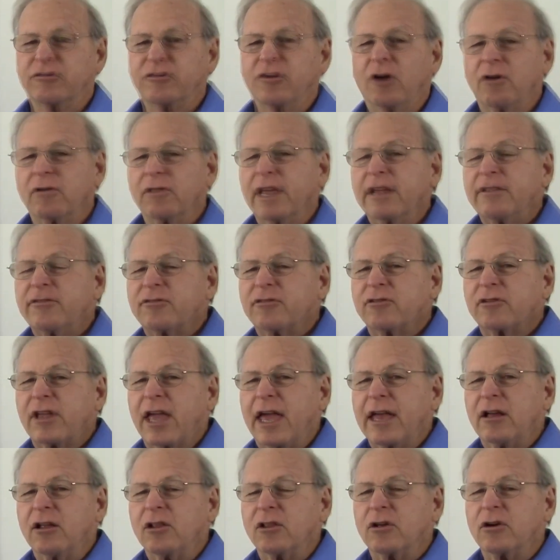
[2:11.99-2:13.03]
So let's
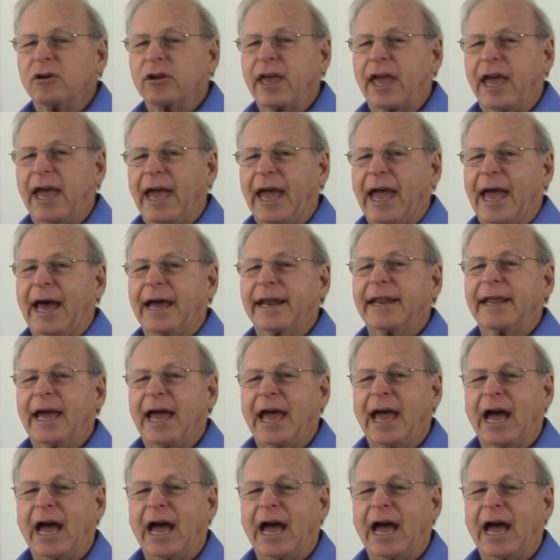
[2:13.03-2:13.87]
take a look at